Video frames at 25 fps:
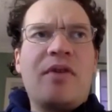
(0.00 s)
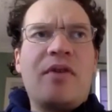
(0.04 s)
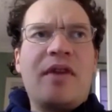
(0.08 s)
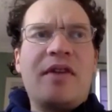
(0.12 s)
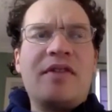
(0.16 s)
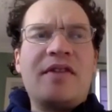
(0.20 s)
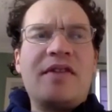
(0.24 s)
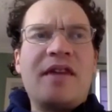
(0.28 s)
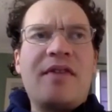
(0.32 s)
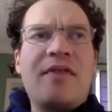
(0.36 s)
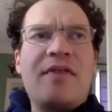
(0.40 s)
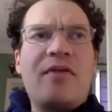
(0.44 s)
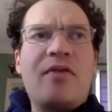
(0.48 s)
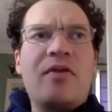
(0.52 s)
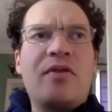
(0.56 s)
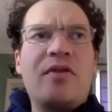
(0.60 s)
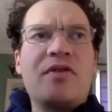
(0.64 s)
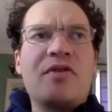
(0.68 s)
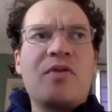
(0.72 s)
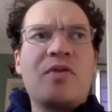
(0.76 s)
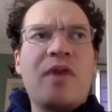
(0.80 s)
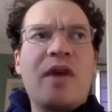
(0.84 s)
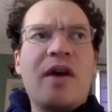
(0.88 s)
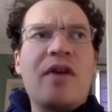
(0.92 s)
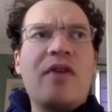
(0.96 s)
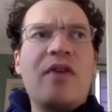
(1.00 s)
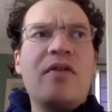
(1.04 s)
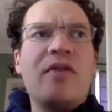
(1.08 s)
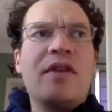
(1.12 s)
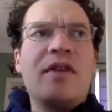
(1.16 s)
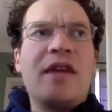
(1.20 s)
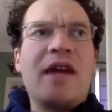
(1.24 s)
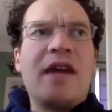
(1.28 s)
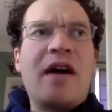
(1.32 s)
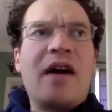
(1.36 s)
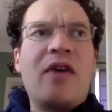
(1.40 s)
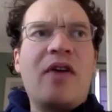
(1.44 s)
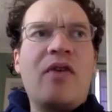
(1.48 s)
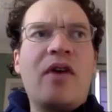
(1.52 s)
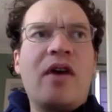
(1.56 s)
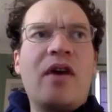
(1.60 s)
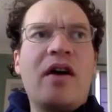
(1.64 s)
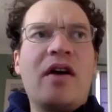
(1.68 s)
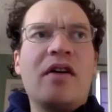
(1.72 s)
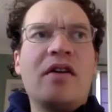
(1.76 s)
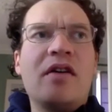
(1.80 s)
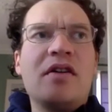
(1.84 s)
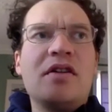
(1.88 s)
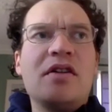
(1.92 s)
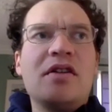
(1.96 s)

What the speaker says: Endeavour as well, and now